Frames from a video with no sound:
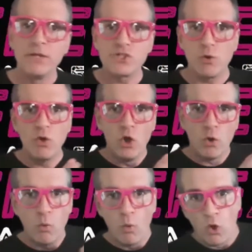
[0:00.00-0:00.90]
So
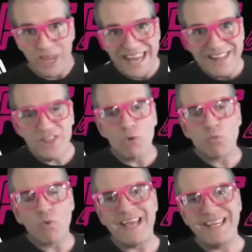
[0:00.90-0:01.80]
in the
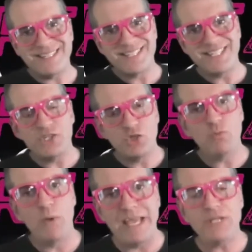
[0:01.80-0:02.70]
right
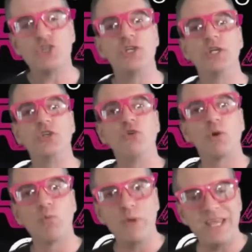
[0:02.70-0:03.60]
situation,
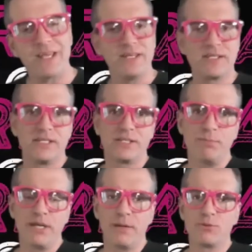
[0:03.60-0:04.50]
your weaknesses
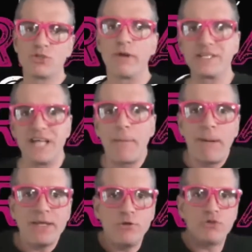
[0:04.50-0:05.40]
become strengths, not
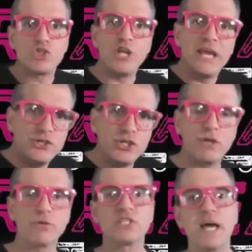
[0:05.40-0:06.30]
by you
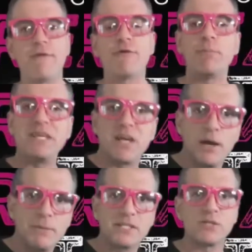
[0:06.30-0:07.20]
changing yourself or
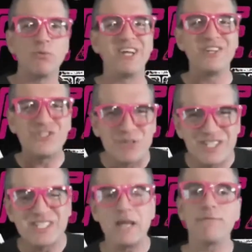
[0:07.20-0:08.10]
becoming someone else or
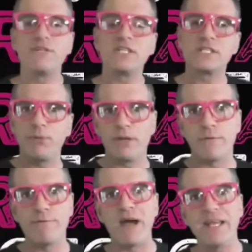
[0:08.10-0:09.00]
self-discipline
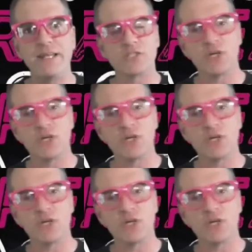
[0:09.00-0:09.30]
or fighting.